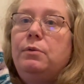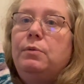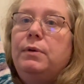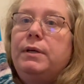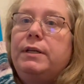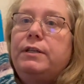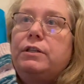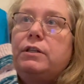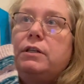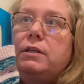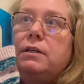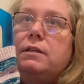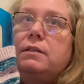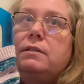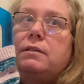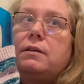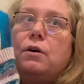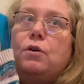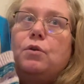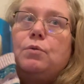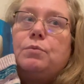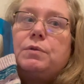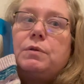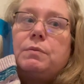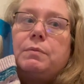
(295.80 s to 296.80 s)
which is a
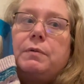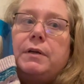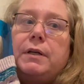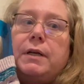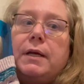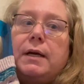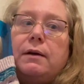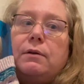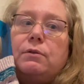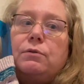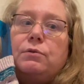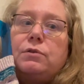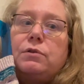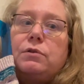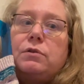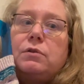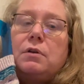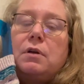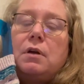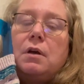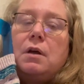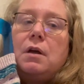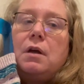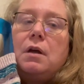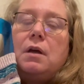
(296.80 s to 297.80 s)
homespun house
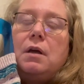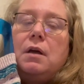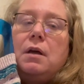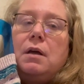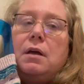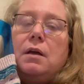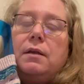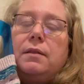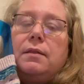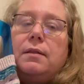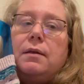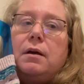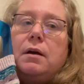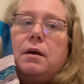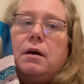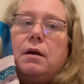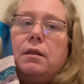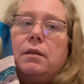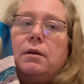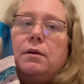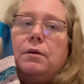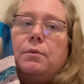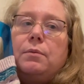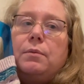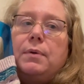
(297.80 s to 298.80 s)
in the
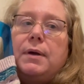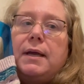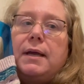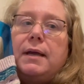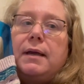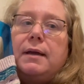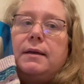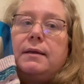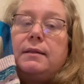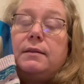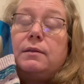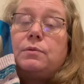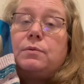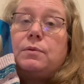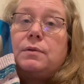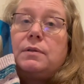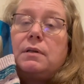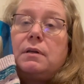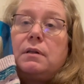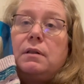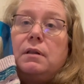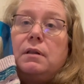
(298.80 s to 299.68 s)
colorway. This was a,